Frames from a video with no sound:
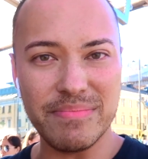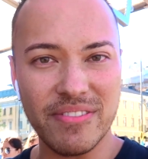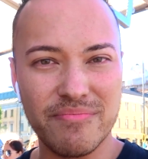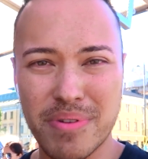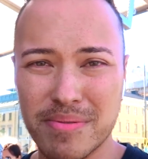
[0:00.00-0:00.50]

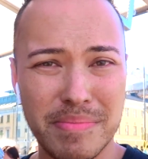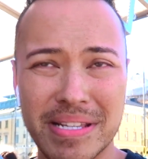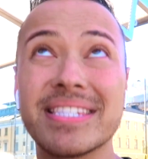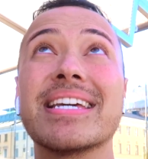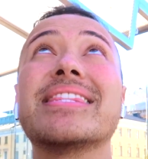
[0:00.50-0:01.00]
You've probably
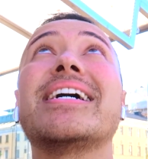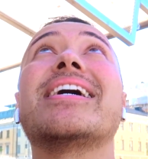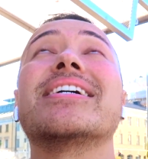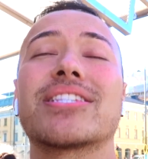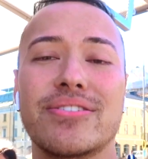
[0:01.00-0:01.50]
seen that
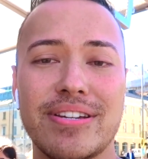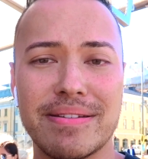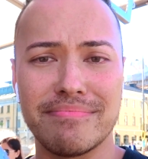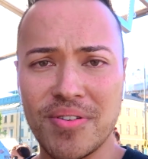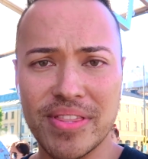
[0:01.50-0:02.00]
ice
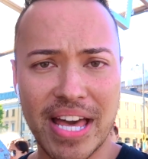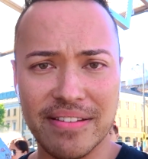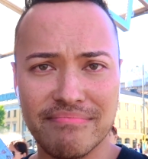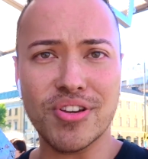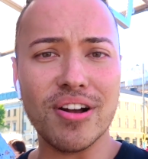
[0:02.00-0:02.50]
cream or that
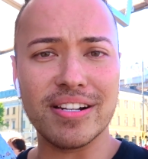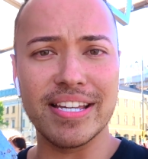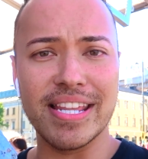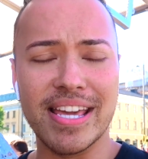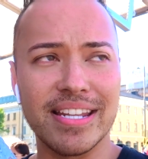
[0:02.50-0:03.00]
chocolate
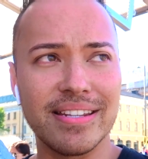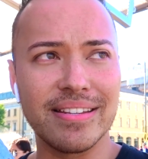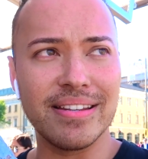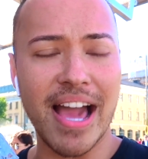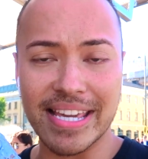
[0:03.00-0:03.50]
in
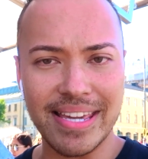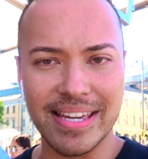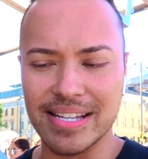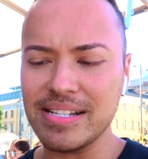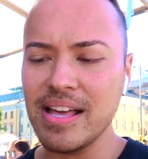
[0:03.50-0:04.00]

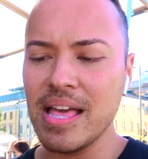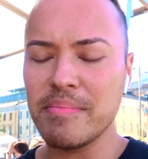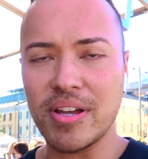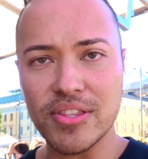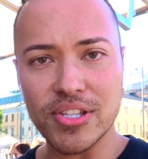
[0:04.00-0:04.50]
IKEA,
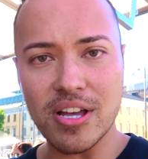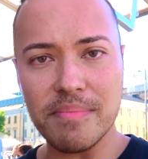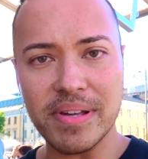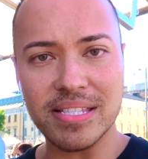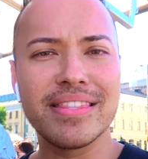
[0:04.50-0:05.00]
but on the
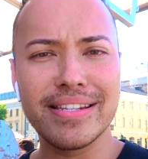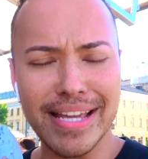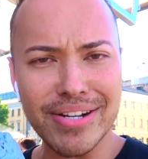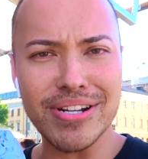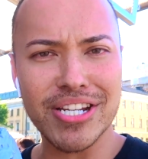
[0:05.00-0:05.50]
top it's the
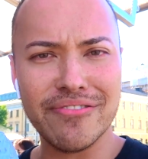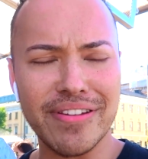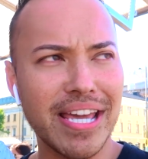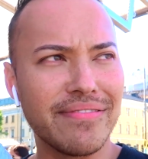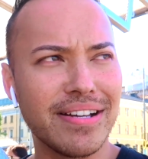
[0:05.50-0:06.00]
licorice
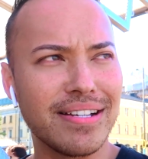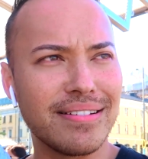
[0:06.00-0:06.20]
flavour.